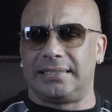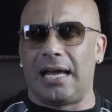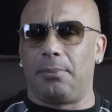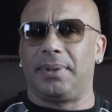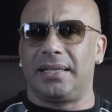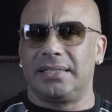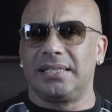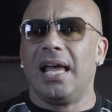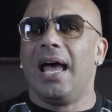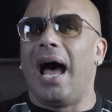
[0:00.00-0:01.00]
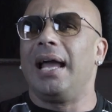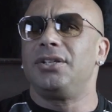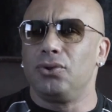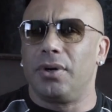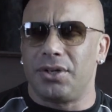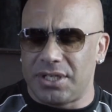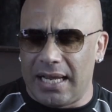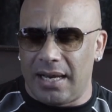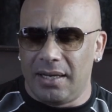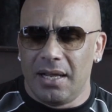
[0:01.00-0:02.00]
downplay this. I do
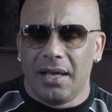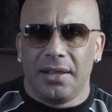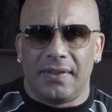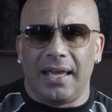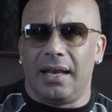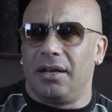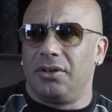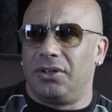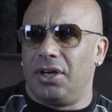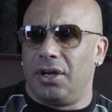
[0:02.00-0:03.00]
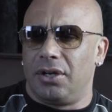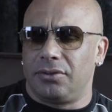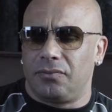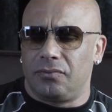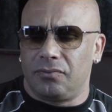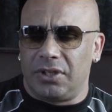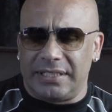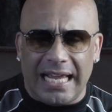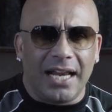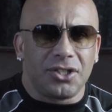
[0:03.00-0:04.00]
understand that the
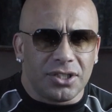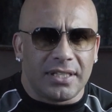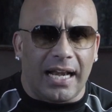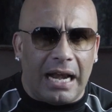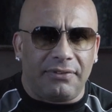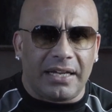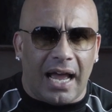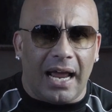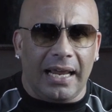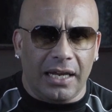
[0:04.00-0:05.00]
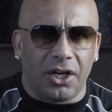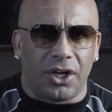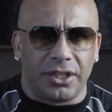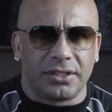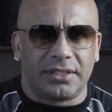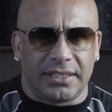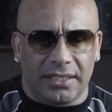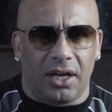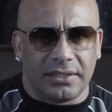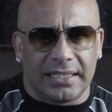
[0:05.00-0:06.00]
dangers that every incurs
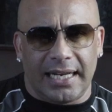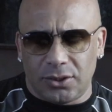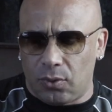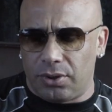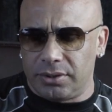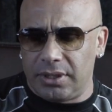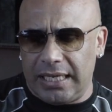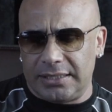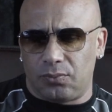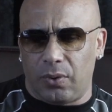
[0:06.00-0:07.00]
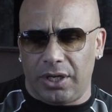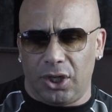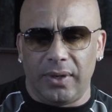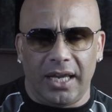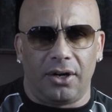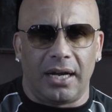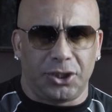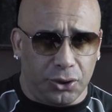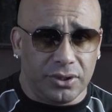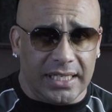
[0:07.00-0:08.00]
on today's world is when you
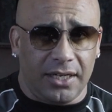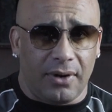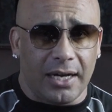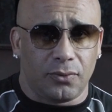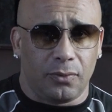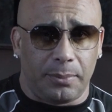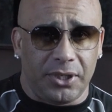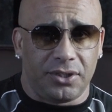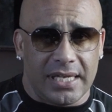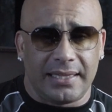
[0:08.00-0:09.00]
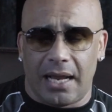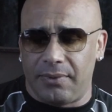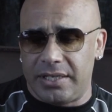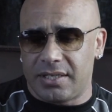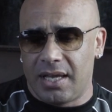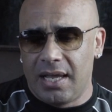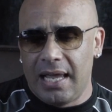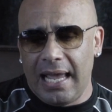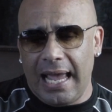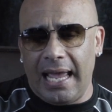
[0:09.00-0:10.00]
choose to interact with a woman, you take that risk,
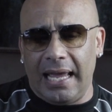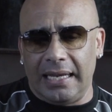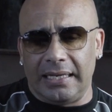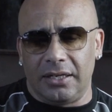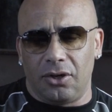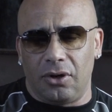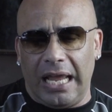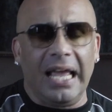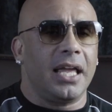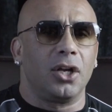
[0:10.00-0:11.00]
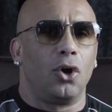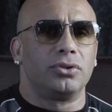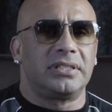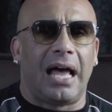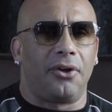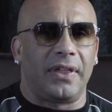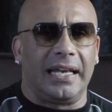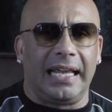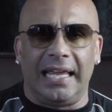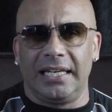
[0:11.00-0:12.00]
and it can go south
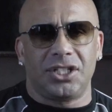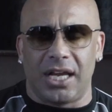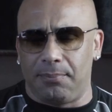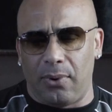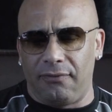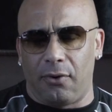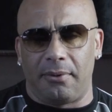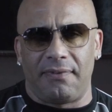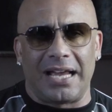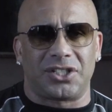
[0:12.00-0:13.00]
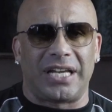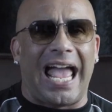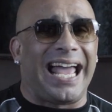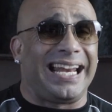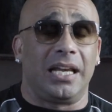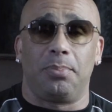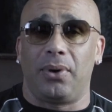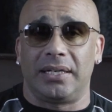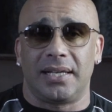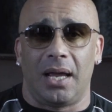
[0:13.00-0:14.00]
in any shape, way, form, or fashion at any
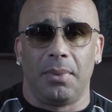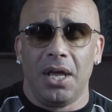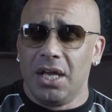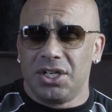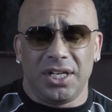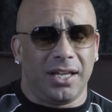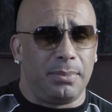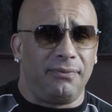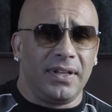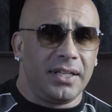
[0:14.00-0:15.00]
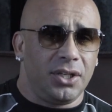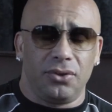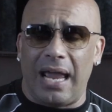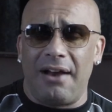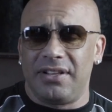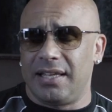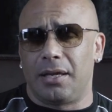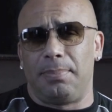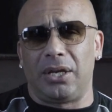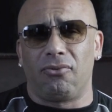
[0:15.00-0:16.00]
point in time. She could be feeling you, everything
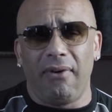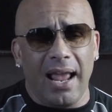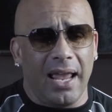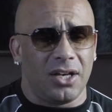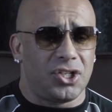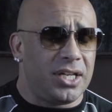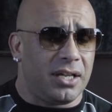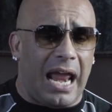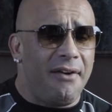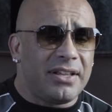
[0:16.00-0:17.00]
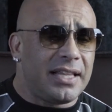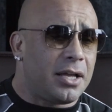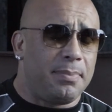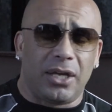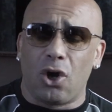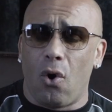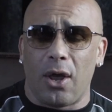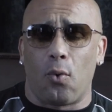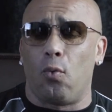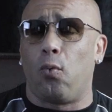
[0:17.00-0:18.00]
could be great, everything could be
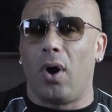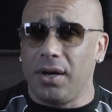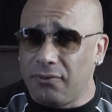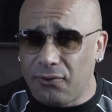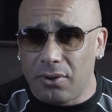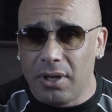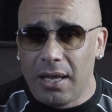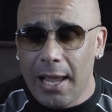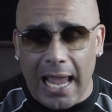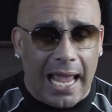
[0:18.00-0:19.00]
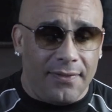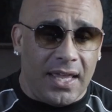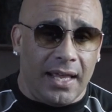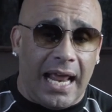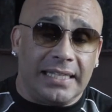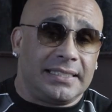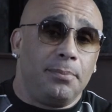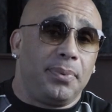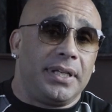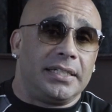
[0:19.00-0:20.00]
going wonderful, and then as
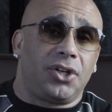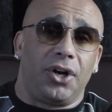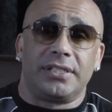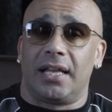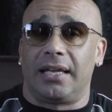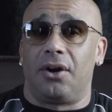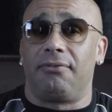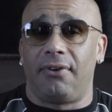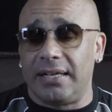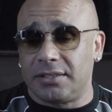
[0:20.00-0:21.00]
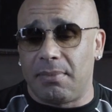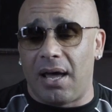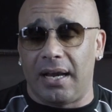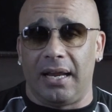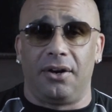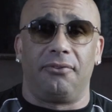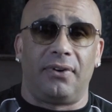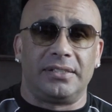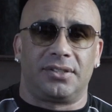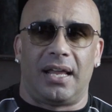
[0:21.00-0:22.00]
simple as her telling her friends about it, and her
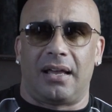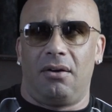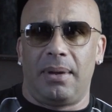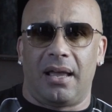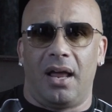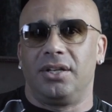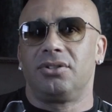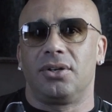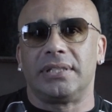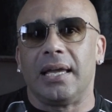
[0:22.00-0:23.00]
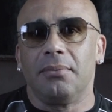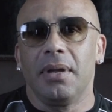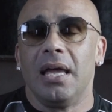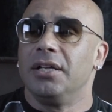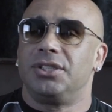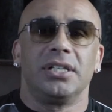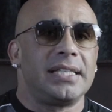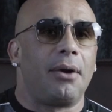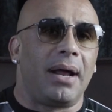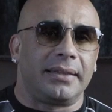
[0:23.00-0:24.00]
friends are like, oh my God, you chose him? Just
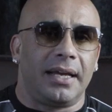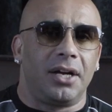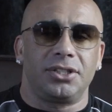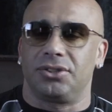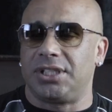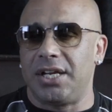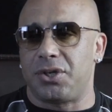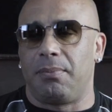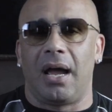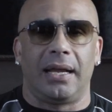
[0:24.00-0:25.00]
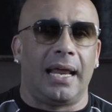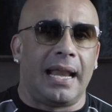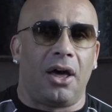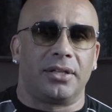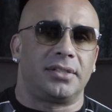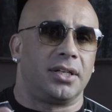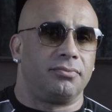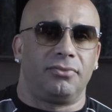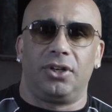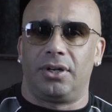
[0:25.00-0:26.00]
that right there, she'll change your mind, and now all of a sudden,
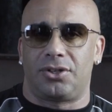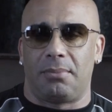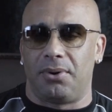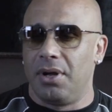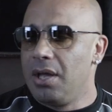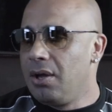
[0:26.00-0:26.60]
you're in trouble.